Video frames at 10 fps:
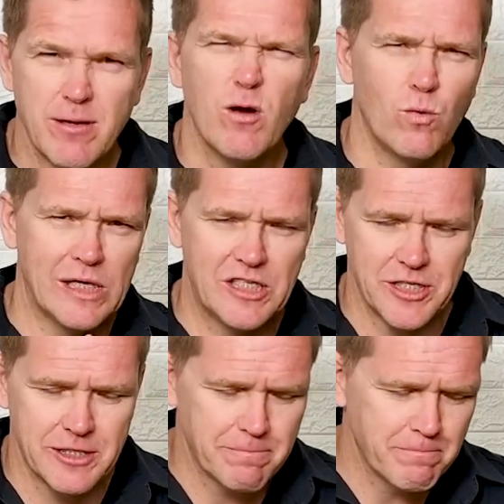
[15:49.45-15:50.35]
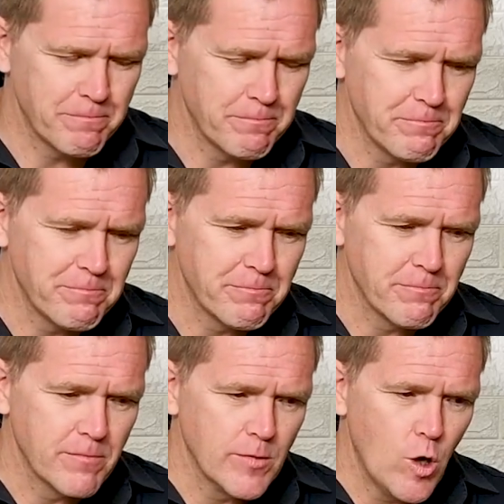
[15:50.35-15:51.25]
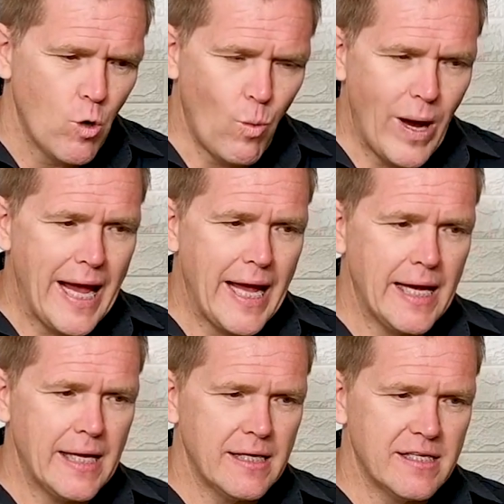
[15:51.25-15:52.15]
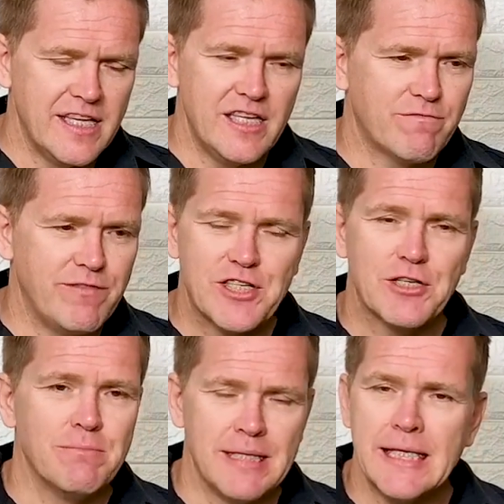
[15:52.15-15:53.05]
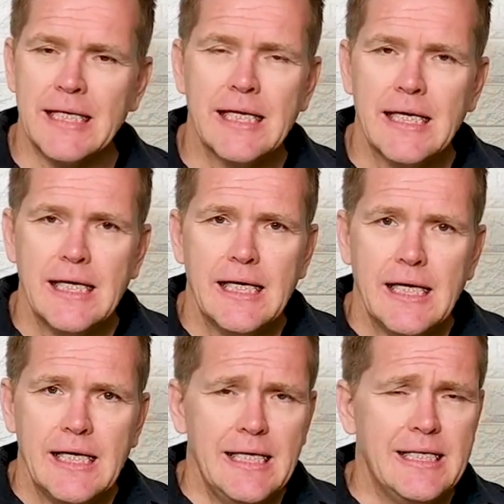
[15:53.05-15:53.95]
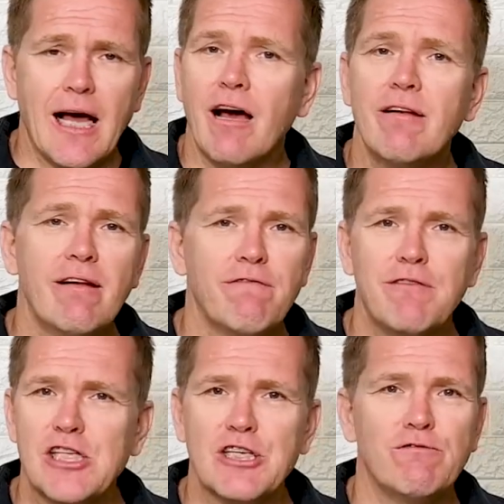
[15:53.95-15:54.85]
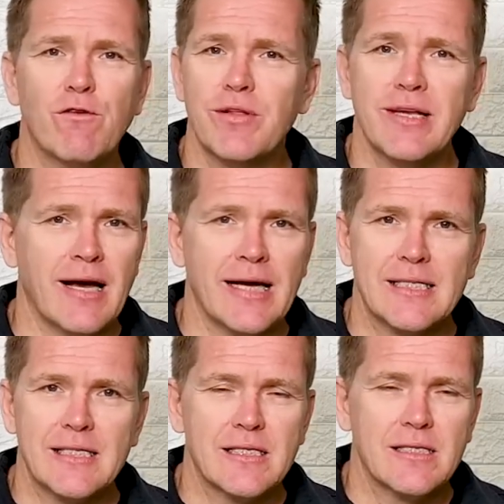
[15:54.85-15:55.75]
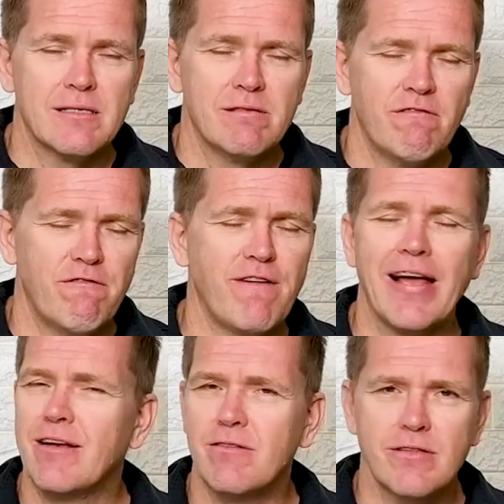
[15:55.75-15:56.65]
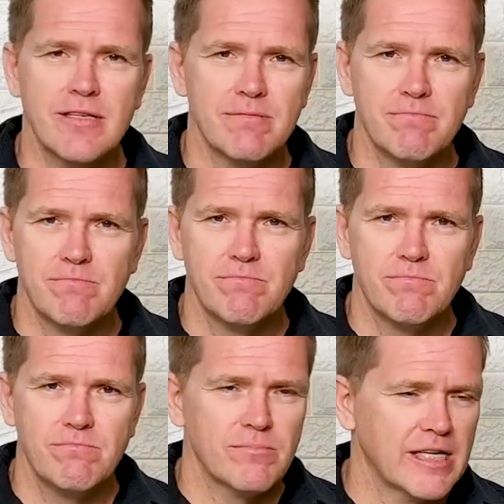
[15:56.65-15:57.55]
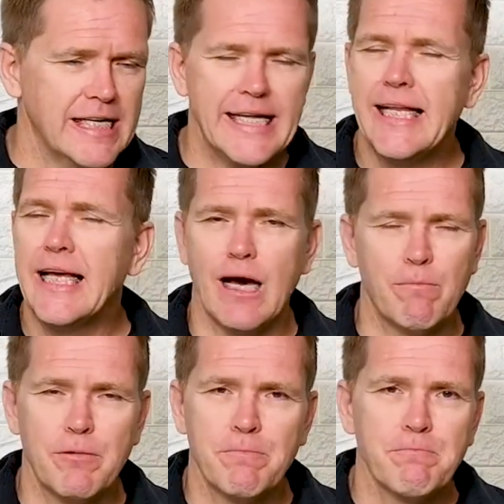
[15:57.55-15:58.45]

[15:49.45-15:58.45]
Go and watch it. Where these fishermen, done fishing for the night, failed cleaning up.